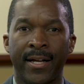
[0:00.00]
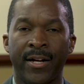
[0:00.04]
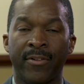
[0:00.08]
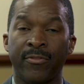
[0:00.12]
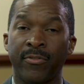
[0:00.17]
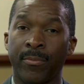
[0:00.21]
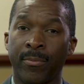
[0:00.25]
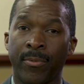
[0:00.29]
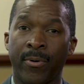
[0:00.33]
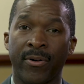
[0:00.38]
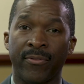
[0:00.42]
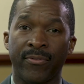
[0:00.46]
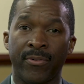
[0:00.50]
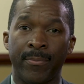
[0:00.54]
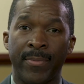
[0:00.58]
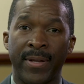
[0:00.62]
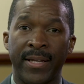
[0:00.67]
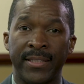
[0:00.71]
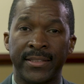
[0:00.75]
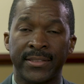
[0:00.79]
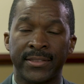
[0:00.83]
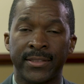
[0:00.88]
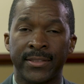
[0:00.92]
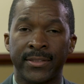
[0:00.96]
For more
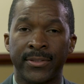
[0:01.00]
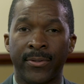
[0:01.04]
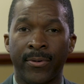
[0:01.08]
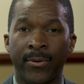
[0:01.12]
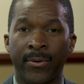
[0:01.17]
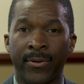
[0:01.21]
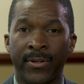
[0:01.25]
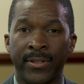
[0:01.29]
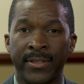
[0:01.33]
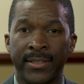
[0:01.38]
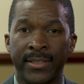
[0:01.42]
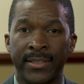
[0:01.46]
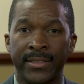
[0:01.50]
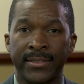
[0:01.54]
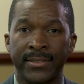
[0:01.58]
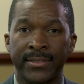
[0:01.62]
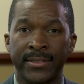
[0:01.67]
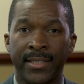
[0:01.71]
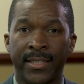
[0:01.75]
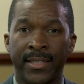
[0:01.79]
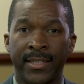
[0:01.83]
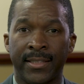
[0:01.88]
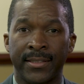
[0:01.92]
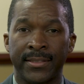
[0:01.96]
information on this
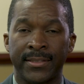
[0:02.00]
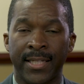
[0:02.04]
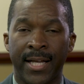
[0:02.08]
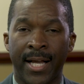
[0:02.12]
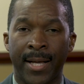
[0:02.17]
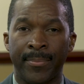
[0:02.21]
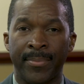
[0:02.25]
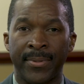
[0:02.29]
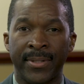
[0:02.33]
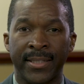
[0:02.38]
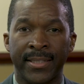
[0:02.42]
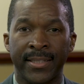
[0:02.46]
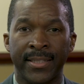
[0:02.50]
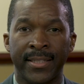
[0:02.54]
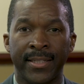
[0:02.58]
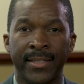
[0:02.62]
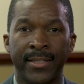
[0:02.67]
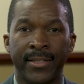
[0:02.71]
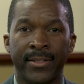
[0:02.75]
topic,